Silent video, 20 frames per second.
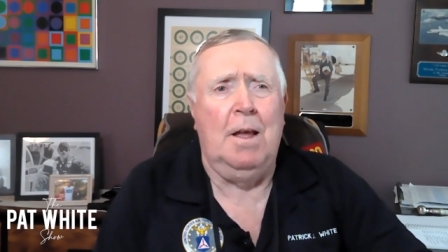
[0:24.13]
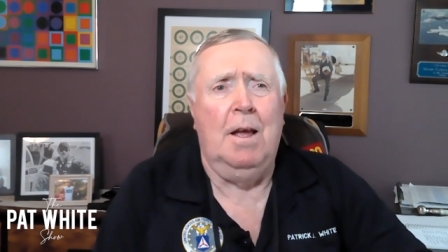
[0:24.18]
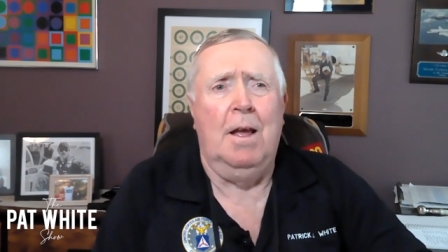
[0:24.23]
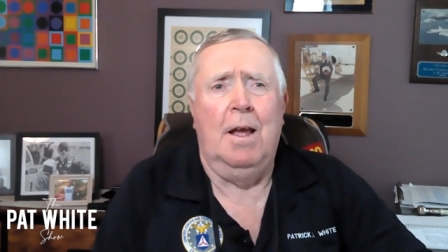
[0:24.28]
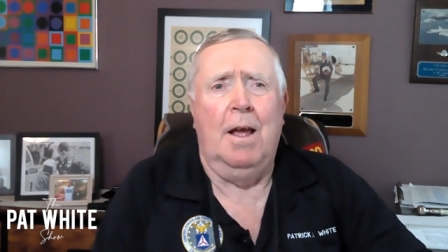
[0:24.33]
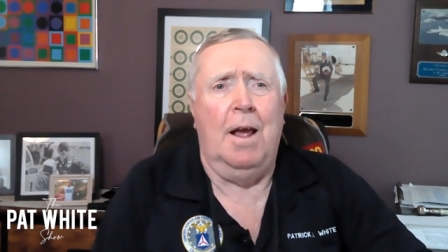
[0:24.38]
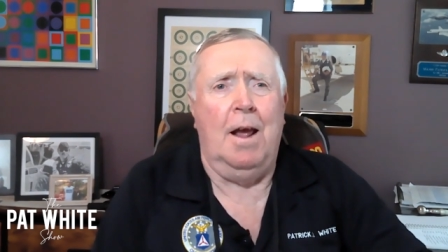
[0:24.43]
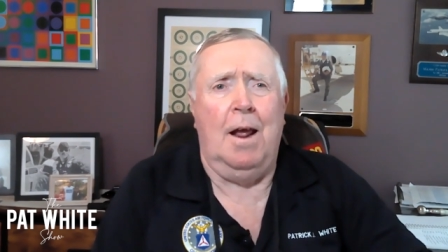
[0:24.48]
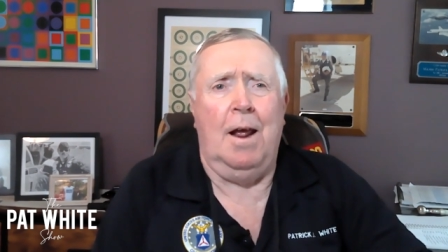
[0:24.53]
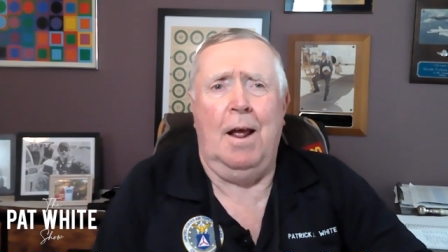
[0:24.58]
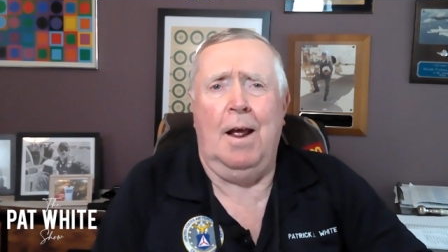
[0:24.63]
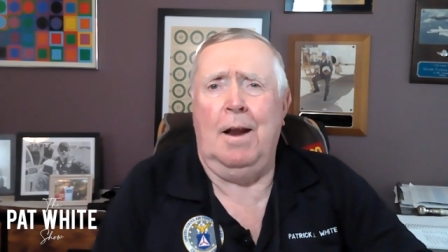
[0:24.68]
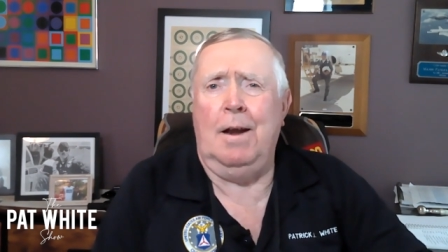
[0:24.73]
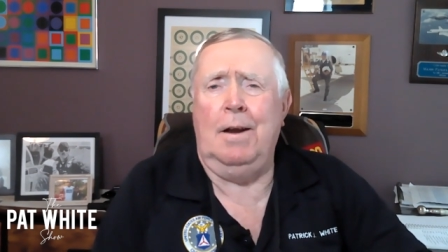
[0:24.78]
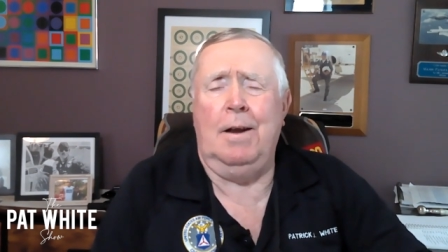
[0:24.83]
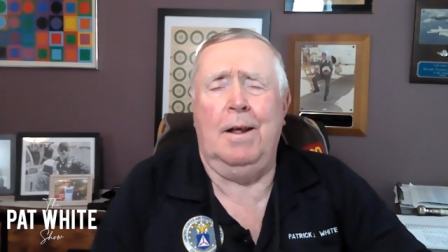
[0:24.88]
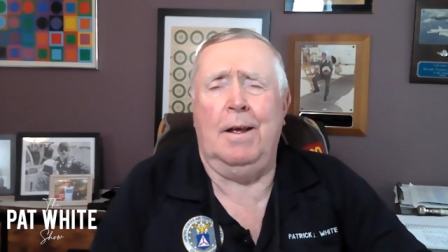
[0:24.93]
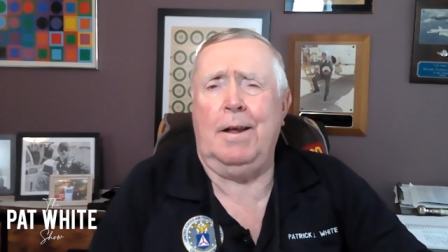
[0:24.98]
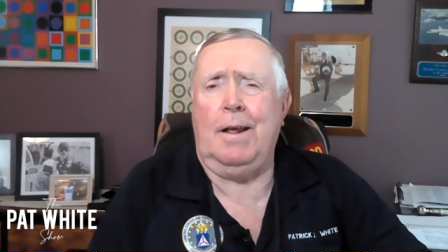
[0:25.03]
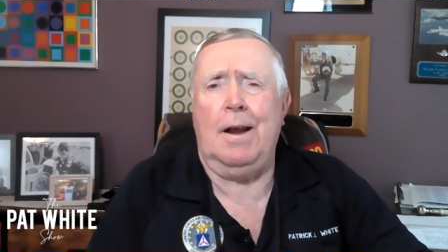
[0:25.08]
and
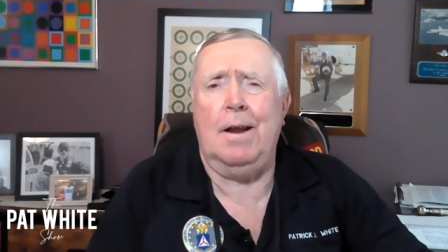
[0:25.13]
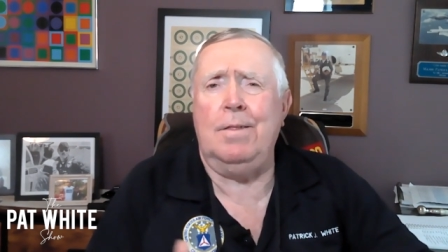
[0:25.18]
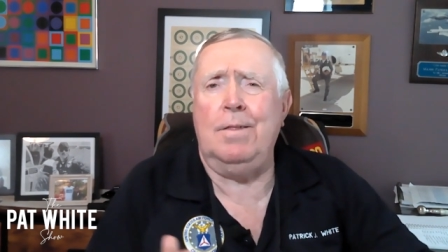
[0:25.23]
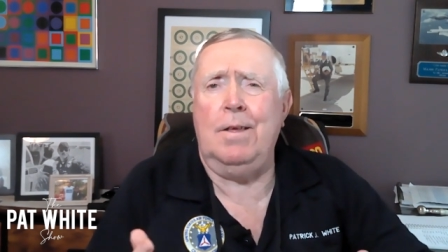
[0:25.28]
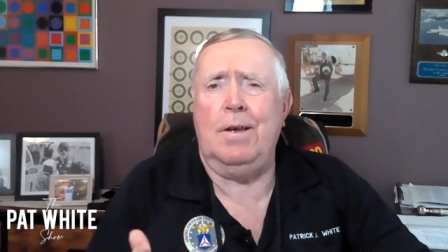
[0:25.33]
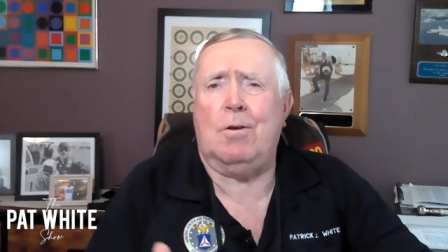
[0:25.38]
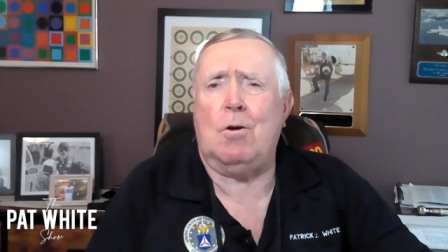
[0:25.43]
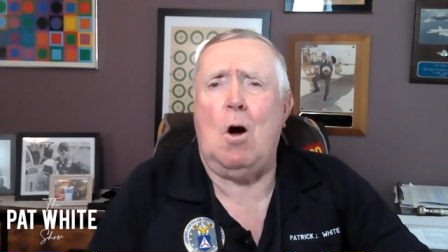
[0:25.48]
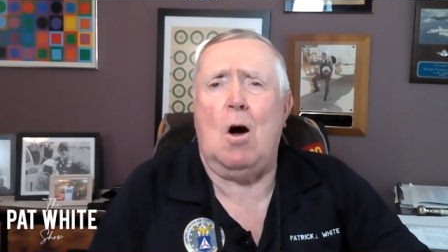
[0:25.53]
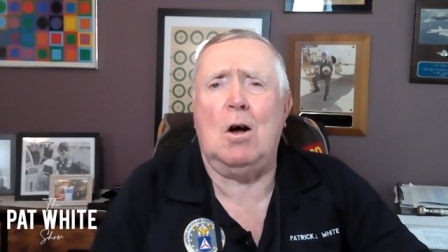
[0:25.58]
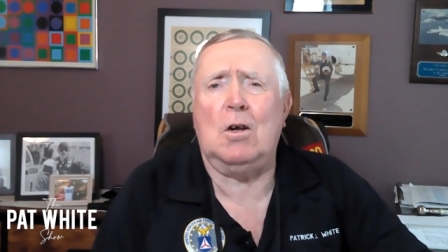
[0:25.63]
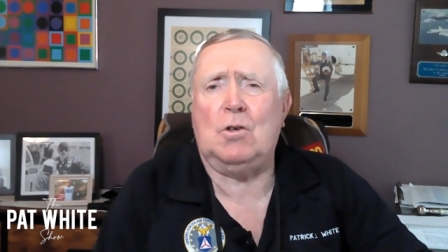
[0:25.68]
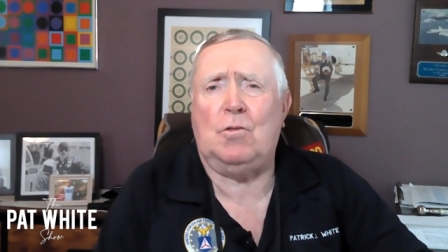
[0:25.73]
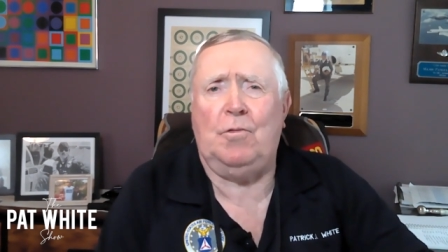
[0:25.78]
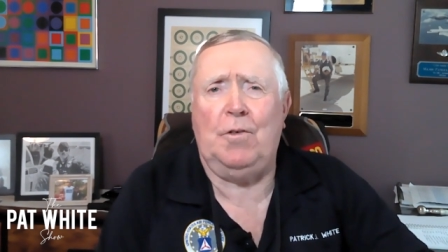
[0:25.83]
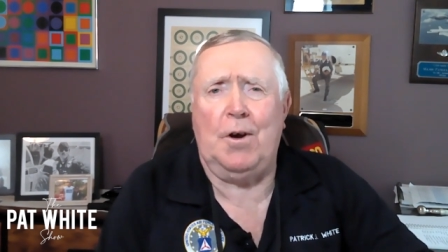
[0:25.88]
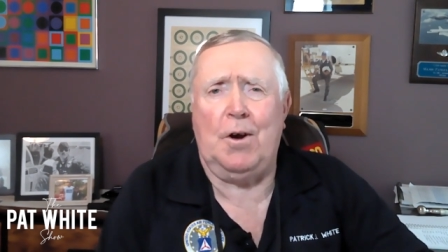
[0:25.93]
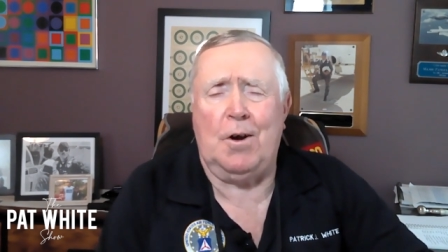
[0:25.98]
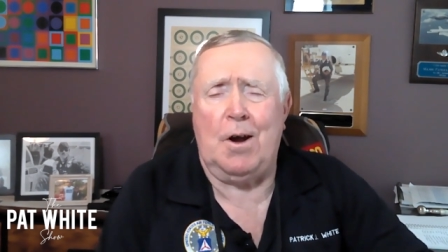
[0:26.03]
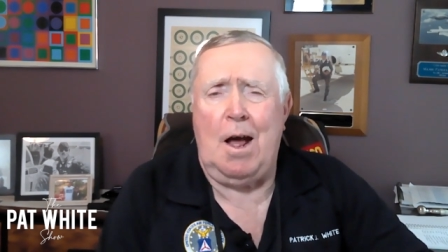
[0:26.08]
getting the cost figured
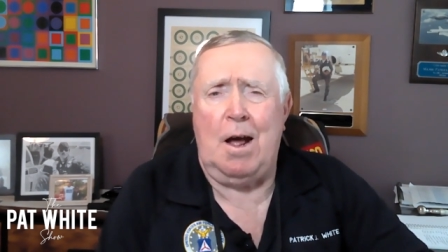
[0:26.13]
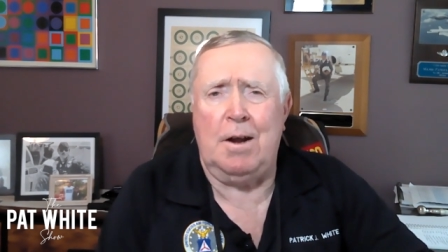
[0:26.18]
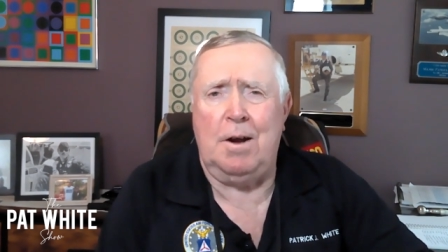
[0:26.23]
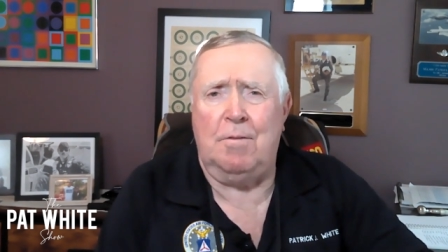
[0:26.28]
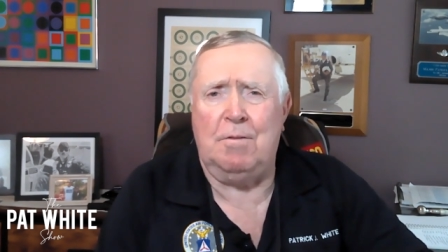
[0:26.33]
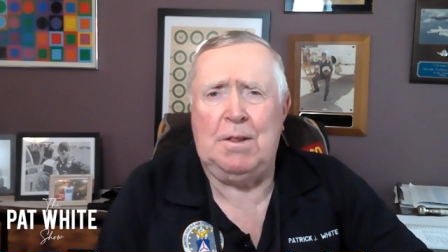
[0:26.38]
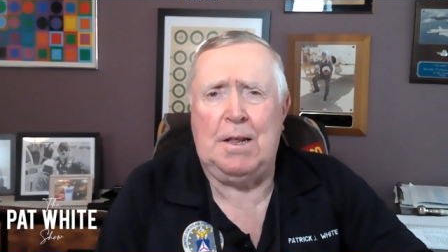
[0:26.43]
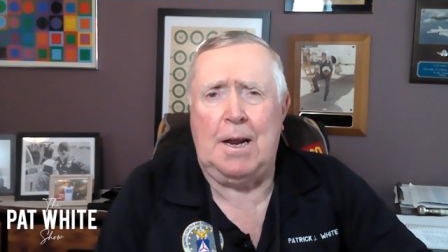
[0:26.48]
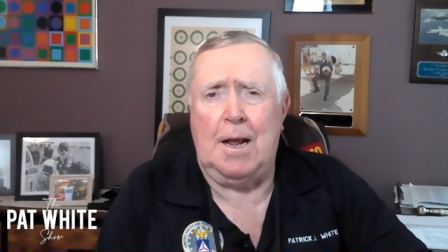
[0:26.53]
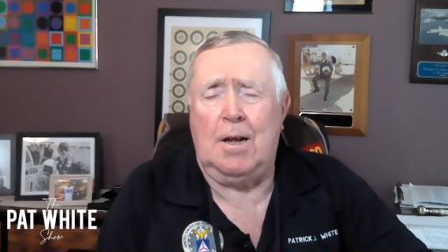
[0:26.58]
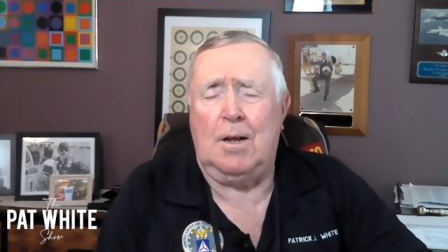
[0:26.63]
out and everything else.